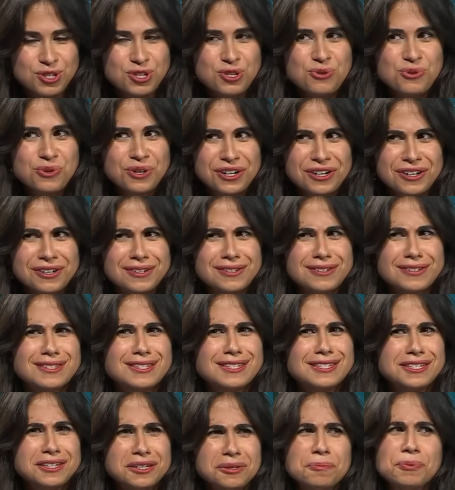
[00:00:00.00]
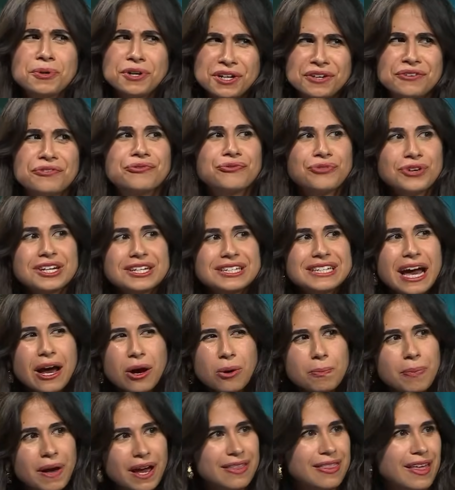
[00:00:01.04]
who are still pretty freaked
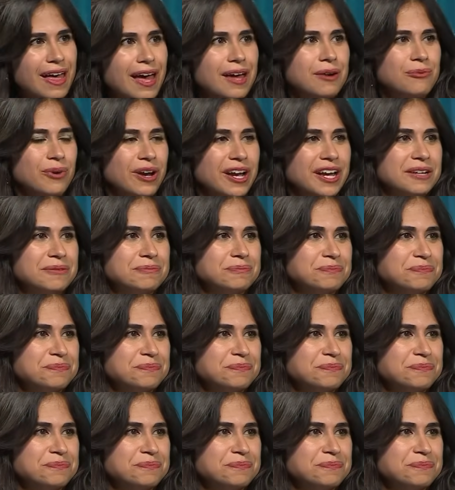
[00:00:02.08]
out by that, right?